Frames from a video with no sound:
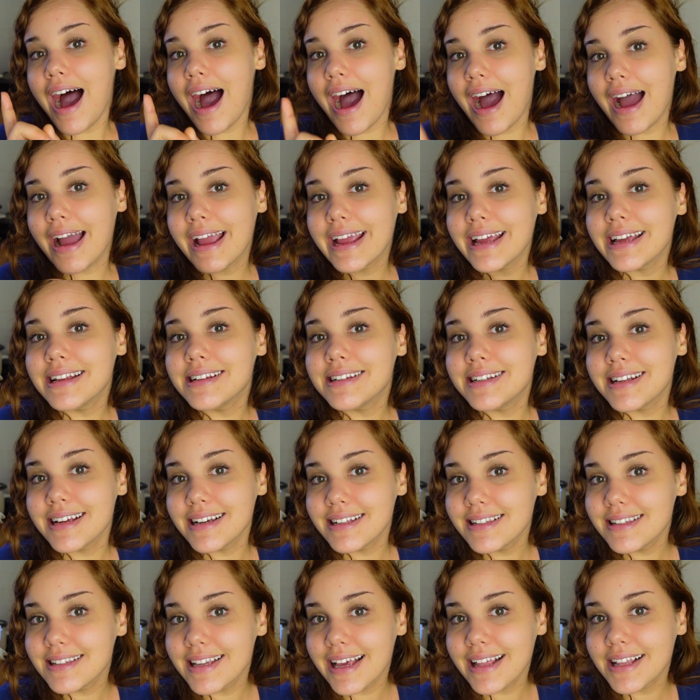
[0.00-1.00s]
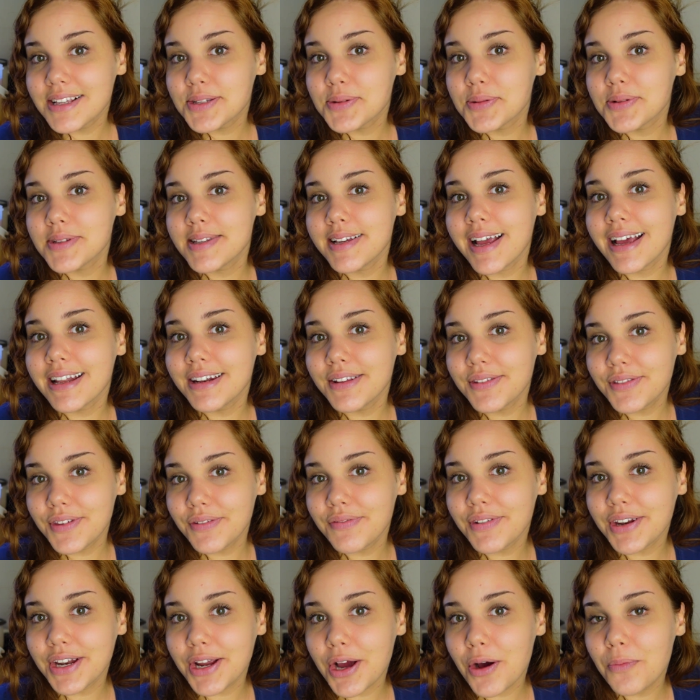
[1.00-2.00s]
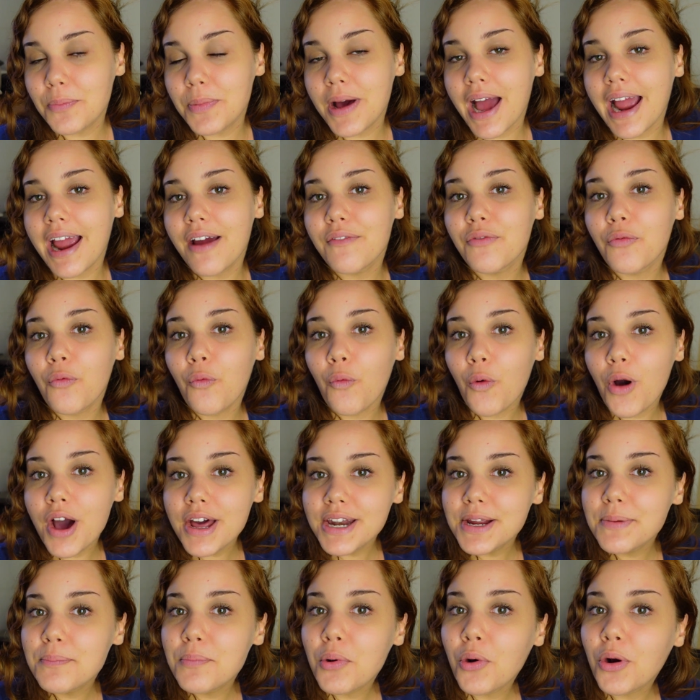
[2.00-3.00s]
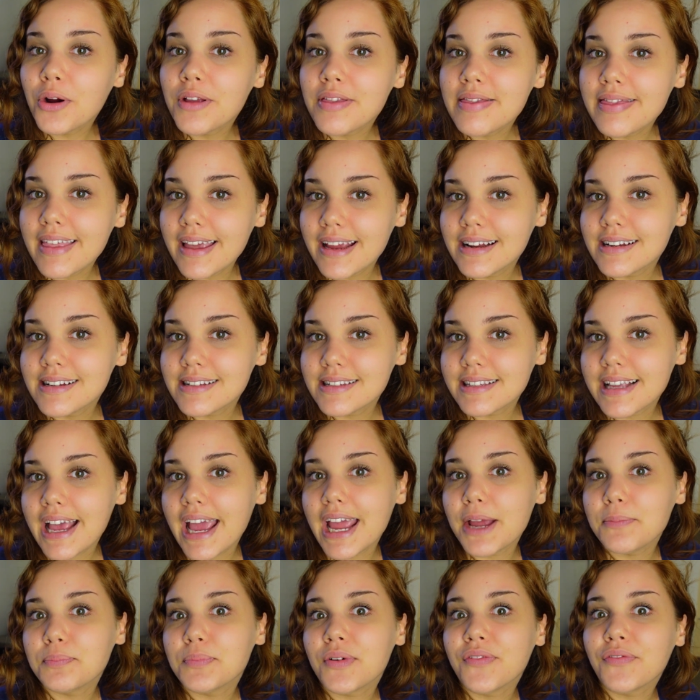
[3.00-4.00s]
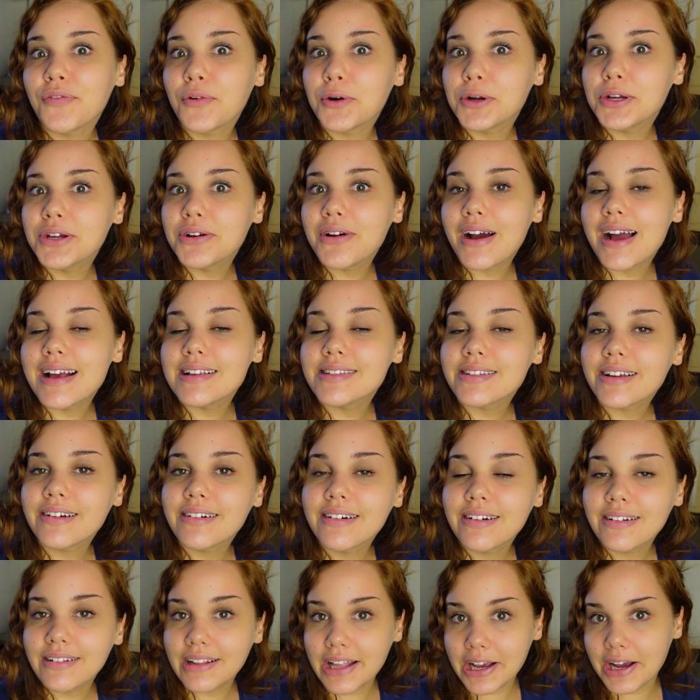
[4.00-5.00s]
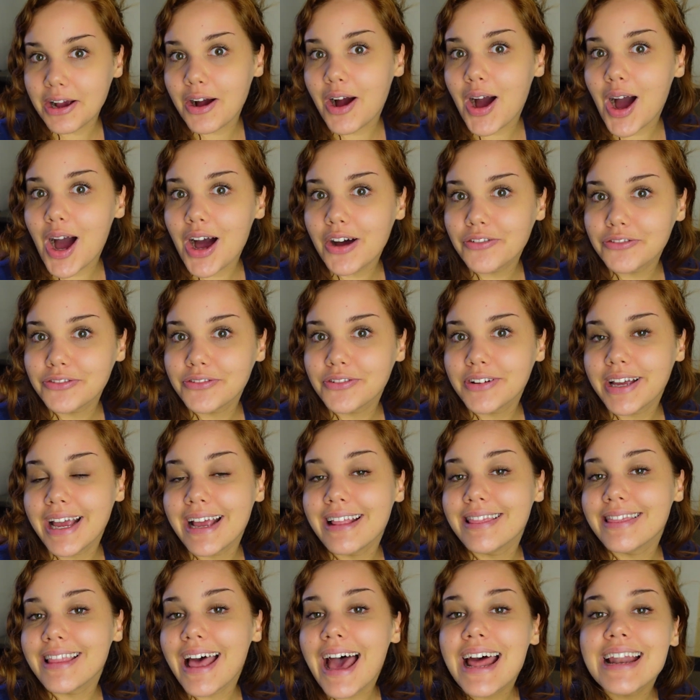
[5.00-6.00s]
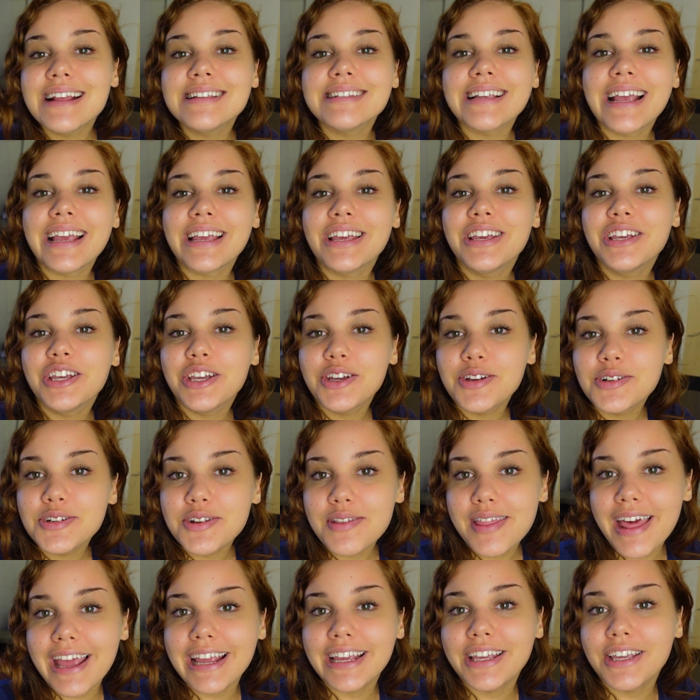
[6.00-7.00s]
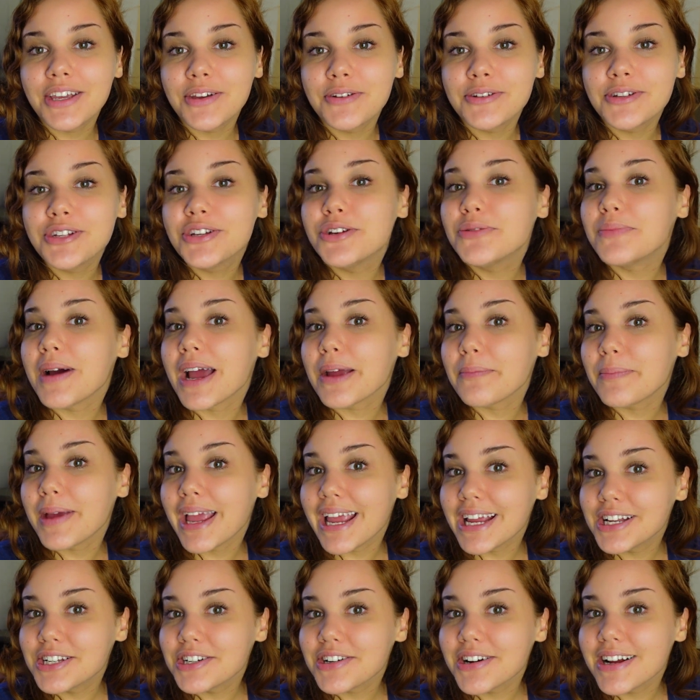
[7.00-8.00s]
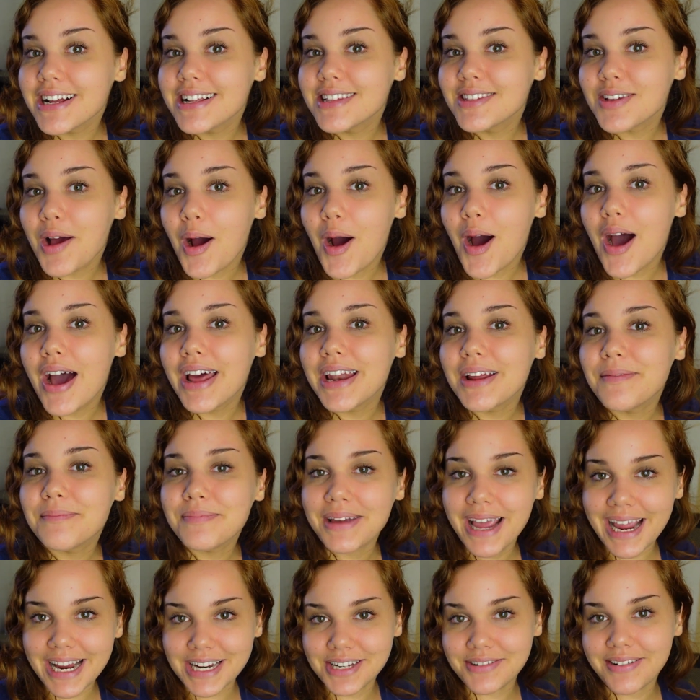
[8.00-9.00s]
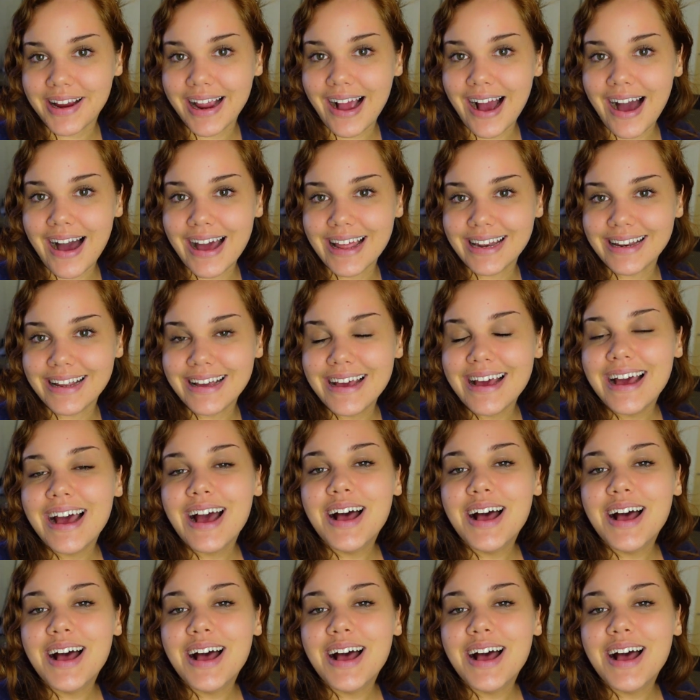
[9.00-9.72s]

I did say this was the end of the video, but I have one important thing to say before you guys click off, and that is a huge thank you to my patrons on Patreon.